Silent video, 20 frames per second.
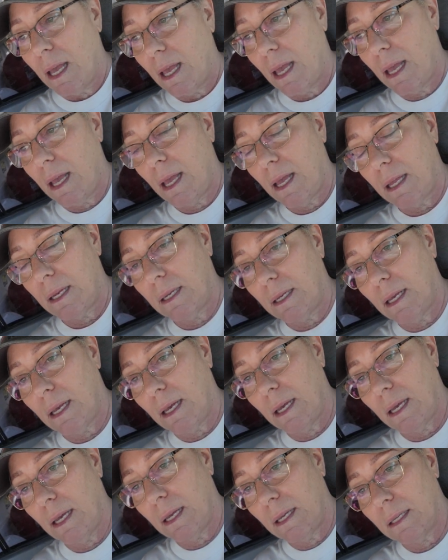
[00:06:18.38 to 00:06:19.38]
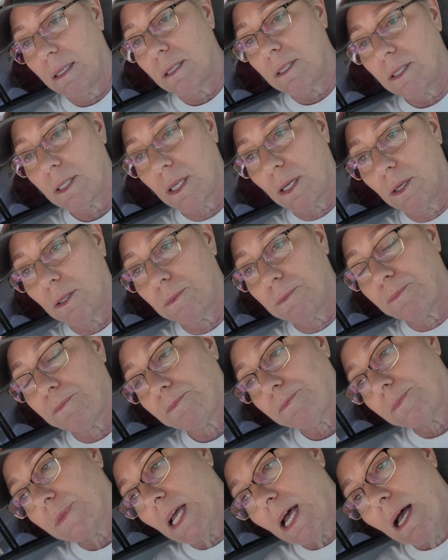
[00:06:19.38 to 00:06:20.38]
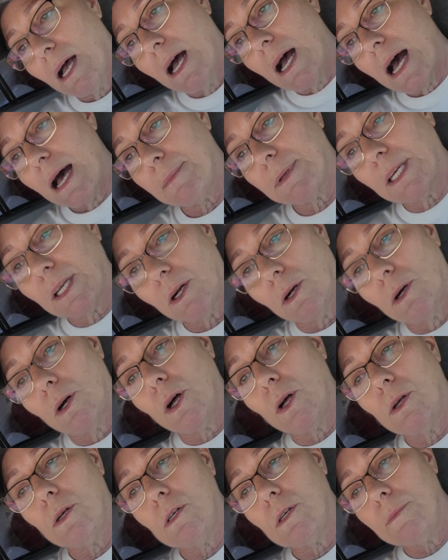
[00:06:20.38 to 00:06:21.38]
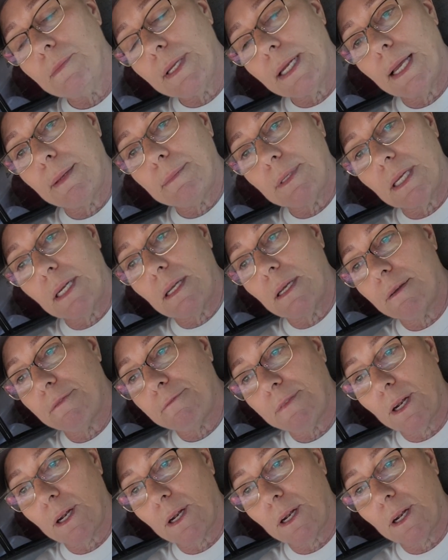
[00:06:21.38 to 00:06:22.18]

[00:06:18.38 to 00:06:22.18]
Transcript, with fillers: And uh, so I'm going to go home and I'm going to